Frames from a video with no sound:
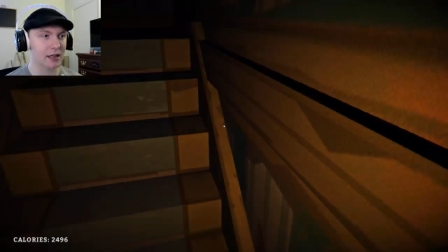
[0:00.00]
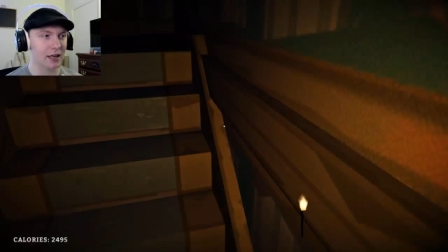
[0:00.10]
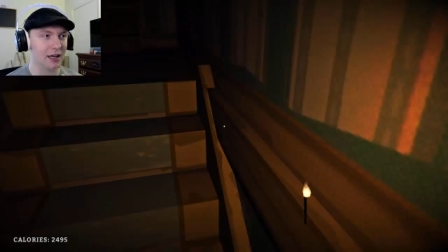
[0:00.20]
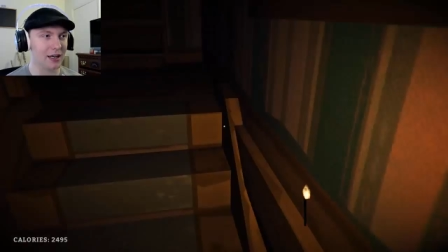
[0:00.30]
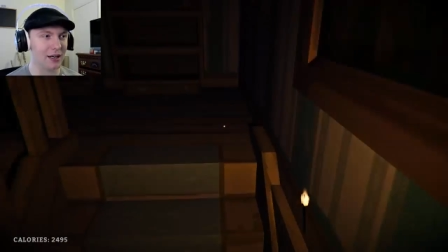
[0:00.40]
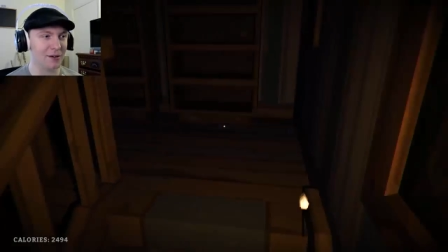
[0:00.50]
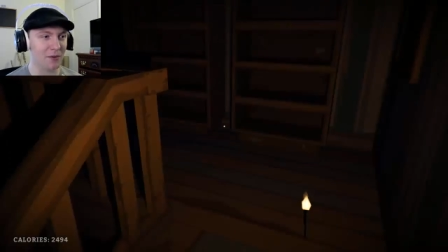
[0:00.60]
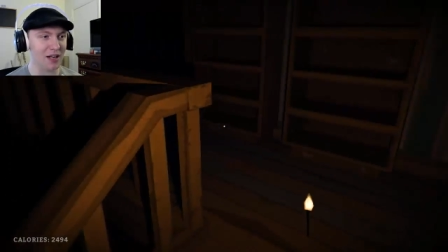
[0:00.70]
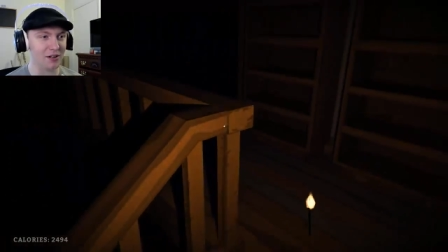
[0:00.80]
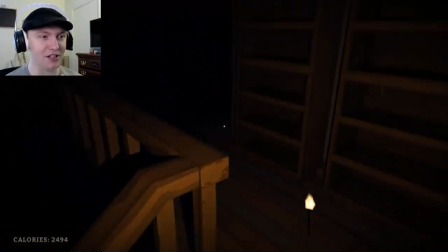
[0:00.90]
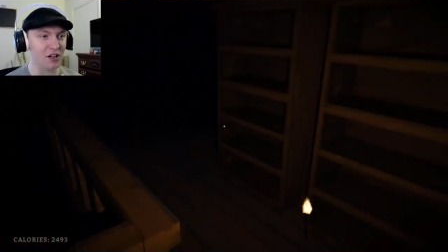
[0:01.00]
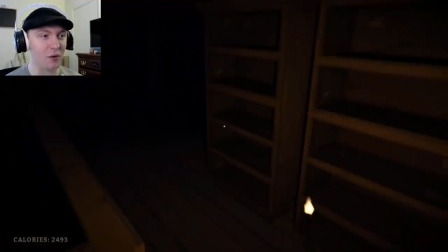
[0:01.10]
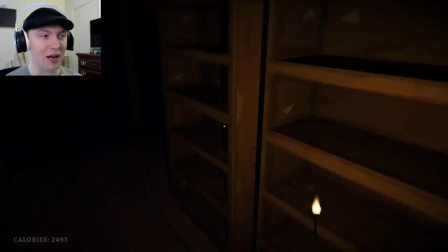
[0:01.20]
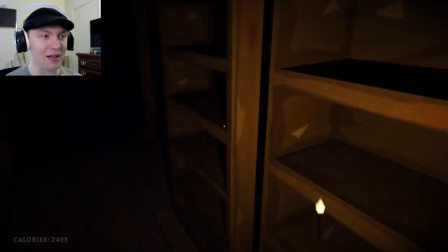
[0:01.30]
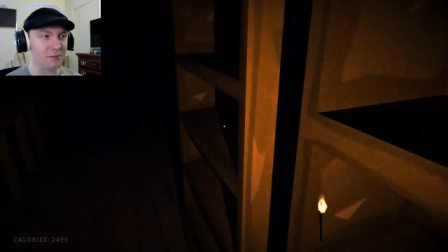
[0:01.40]
Uh, well, you know
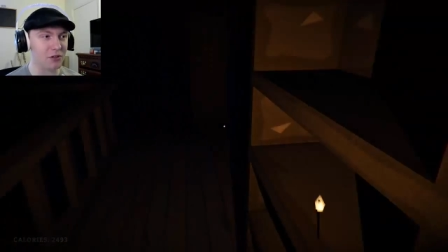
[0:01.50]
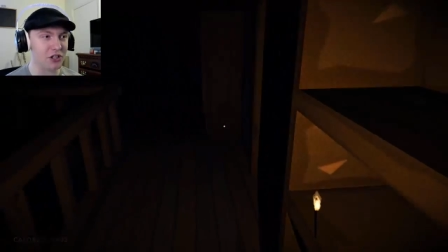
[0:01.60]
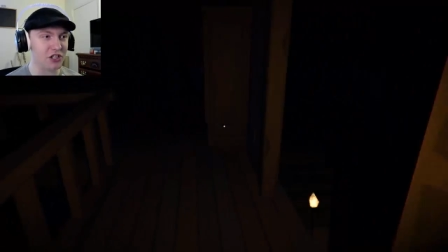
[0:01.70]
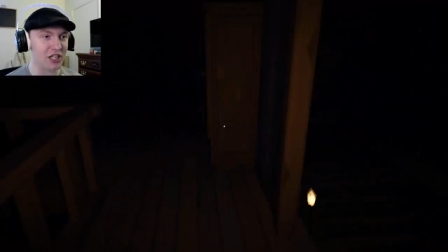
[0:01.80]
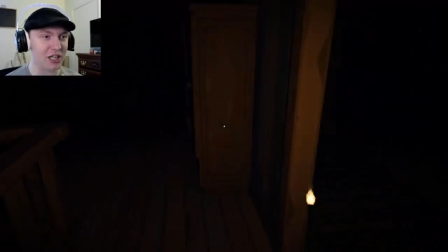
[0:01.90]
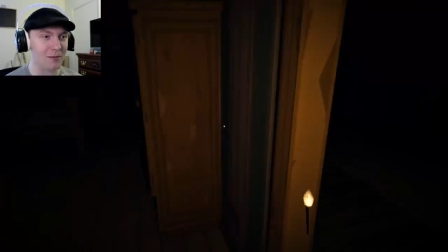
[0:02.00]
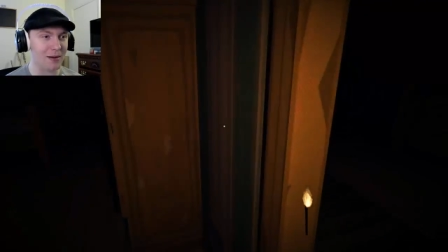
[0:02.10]
what? We're just gonna go